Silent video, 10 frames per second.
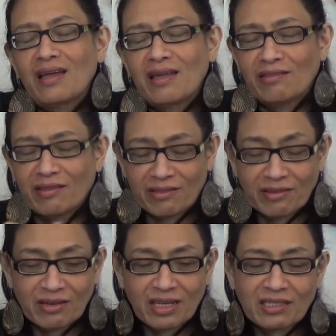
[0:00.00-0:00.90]
In the
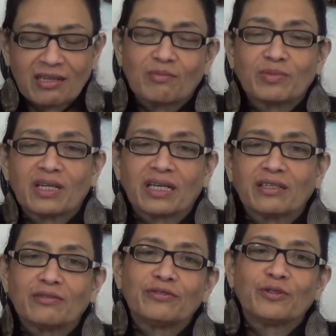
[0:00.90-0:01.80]
third example I
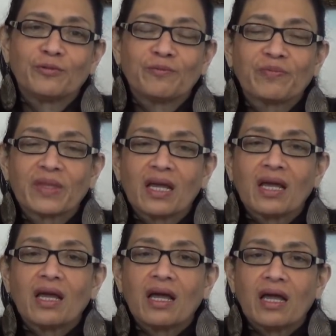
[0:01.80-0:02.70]
give you,
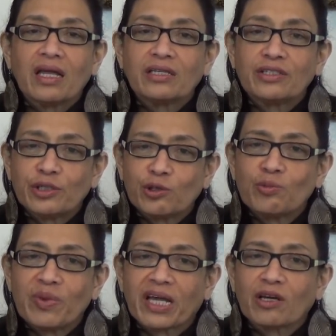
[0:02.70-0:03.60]
in Teo
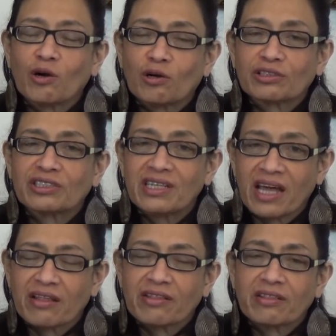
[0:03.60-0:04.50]
Beng Hok's
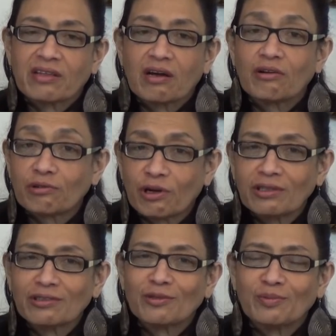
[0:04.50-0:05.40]
death, a
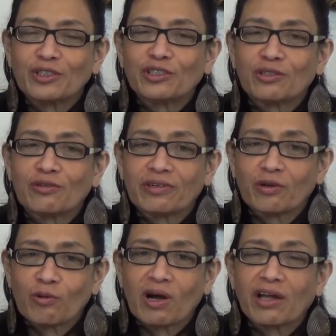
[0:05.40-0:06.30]
Royal Commission of
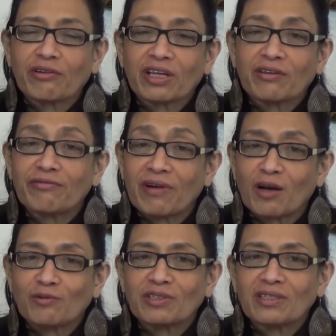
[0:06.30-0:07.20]
Inquiry
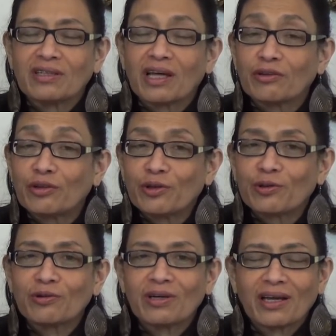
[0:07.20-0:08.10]
found that
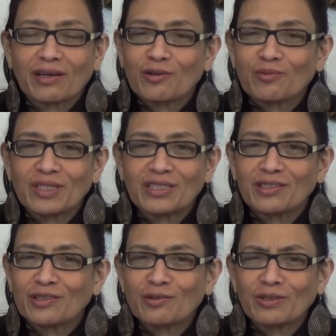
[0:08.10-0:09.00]
Teo had
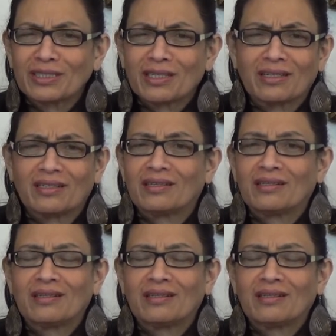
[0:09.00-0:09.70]
committed suicide.